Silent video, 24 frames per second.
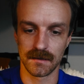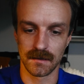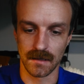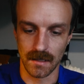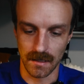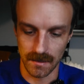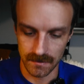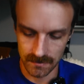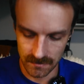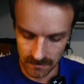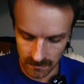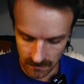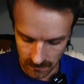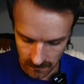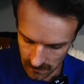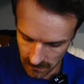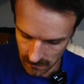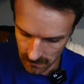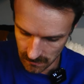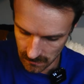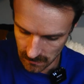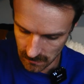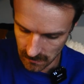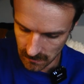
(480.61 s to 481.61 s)
that.
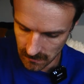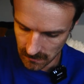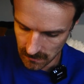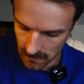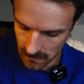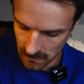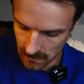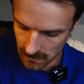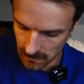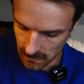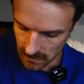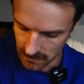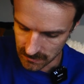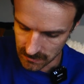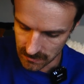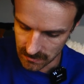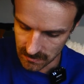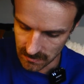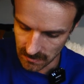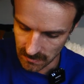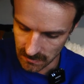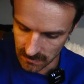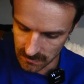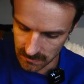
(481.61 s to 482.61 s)
Let's
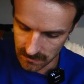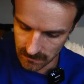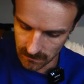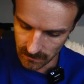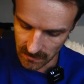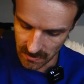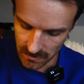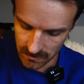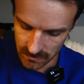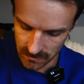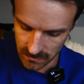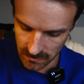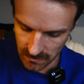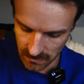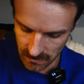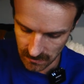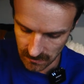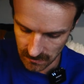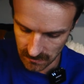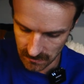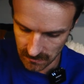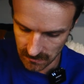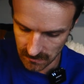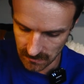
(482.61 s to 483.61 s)
just make
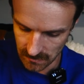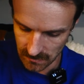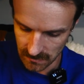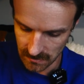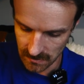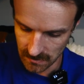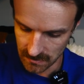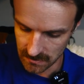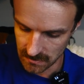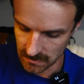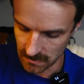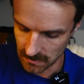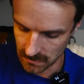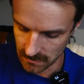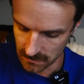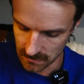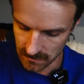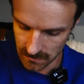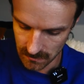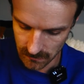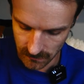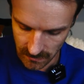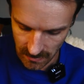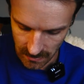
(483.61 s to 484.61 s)
sure that this
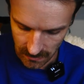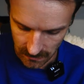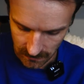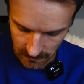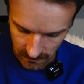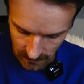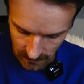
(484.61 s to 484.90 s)
is ready to